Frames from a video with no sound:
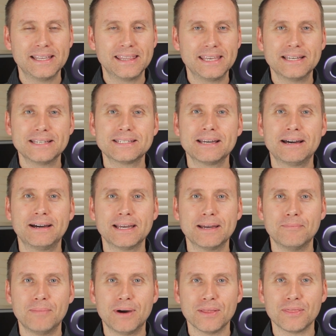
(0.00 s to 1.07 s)
the
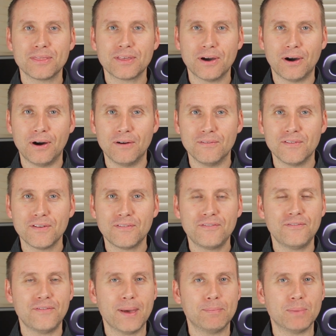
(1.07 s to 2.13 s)
entire month of
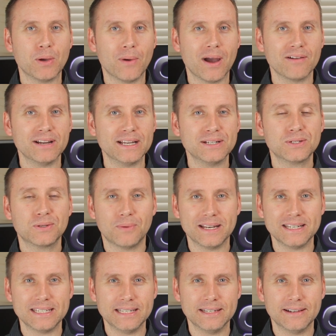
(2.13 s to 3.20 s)
February
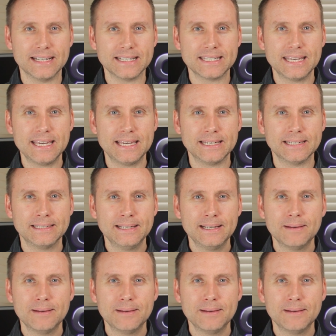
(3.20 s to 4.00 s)
2019.